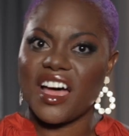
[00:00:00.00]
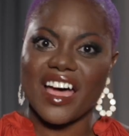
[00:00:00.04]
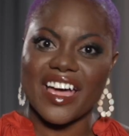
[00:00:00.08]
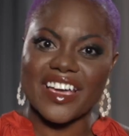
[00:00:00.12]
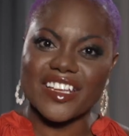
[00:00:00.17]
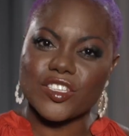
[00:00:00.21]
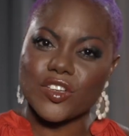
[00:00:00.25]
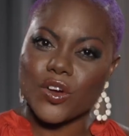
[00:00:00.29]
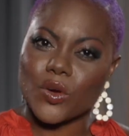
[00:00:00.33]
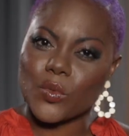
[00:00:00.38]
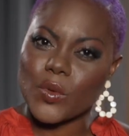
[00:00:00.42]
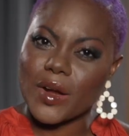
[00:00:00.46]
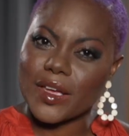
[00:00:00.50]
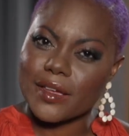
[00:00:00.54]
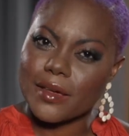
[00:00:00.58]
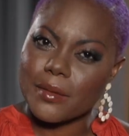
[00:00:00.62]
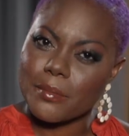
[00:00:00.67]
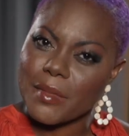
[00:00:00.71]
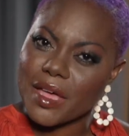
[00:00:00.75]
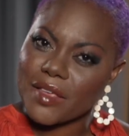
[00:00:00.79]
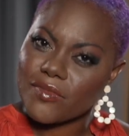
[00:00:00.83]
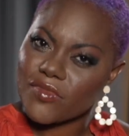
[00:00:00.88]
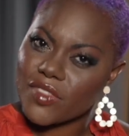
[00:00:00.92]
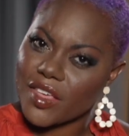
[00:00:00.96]
I don't
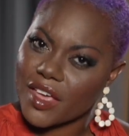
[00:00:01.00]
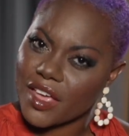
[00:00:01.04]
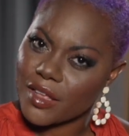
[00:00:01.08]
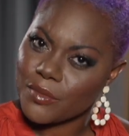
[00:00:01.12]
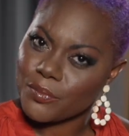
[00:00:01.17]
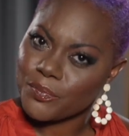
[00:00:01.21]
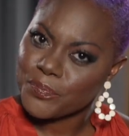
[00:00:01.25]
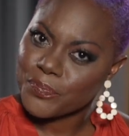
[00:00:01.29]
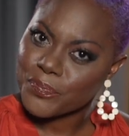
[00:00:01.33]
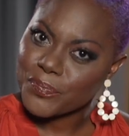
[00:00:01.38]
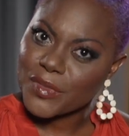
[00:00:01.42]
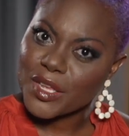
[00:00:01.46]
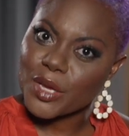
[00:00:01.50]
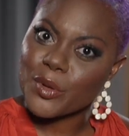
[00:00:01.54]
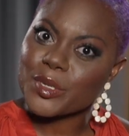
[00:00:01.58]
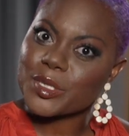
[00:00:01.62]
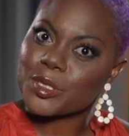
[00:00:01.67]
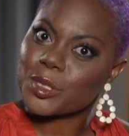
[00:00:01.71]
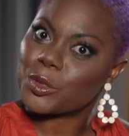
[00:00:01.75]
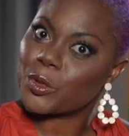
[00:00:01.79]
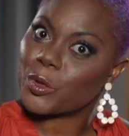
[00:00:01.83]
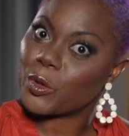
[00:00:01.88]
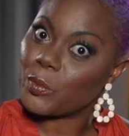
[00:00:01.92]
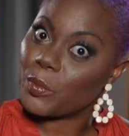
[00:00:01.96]
recommend that. It was
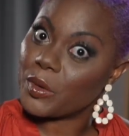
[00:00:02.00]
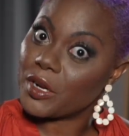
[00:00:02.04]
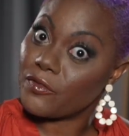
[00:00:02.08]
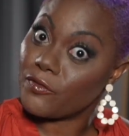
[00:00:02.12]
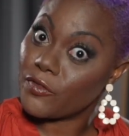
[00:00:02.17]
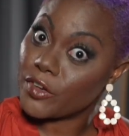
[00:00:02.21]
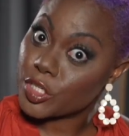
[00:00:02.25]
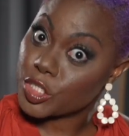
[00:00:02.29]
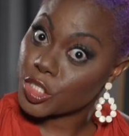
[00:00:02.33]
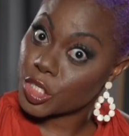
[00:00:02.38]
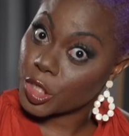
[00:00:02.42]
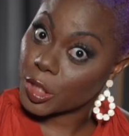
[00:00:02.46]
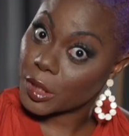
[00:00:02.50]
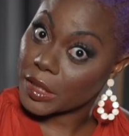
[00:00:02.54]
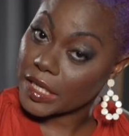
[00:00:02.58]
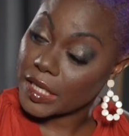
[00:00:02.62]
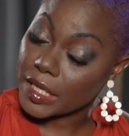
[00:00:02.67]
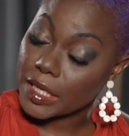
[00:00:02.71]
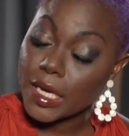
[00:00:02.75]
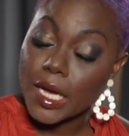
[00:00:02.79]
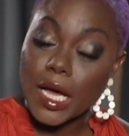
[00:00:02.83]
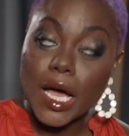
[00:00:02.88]
a little bit of a journey.